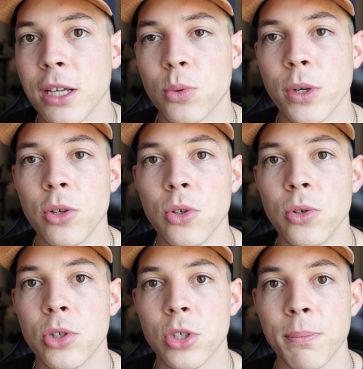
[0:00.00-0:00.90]
is when you
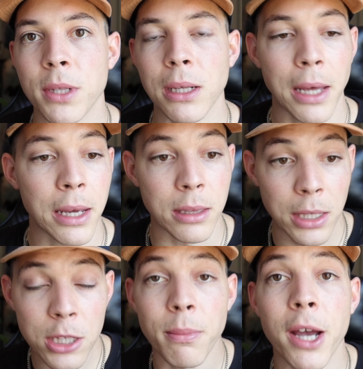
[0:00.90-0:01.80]
use something like
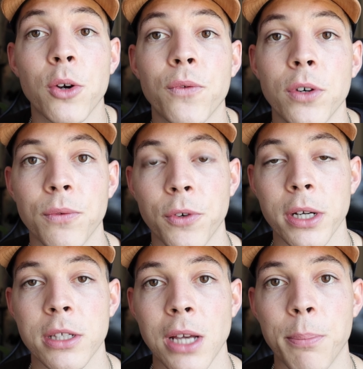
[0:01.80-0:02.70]
this microphone, for
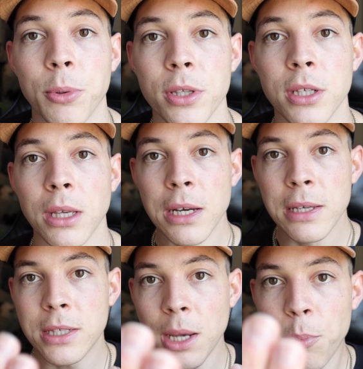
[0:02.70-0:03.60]
example. It's
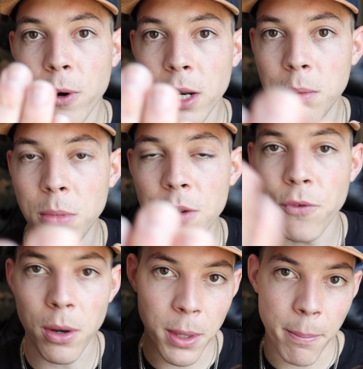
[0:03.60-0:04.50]
separating me
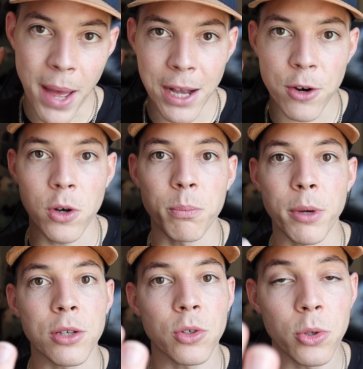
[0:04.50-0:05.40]
from the background,
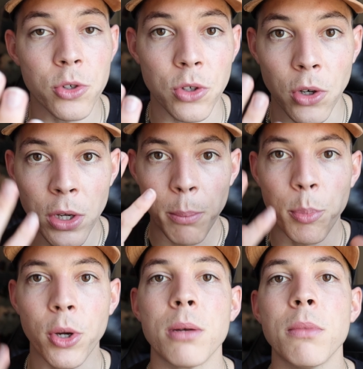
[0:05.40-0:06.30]
but it's also
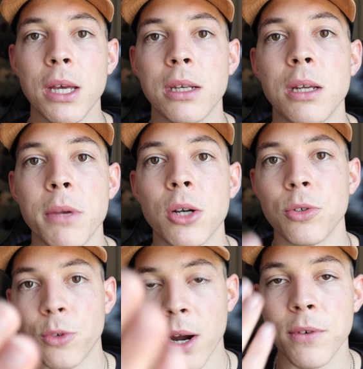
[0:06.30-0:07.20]
putting me in the
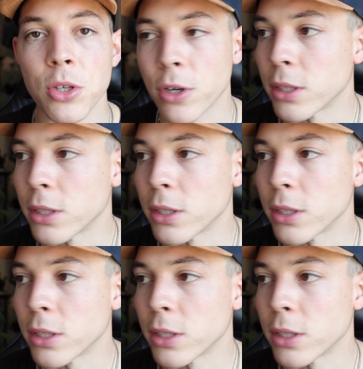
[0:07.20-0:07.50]
middle, driving your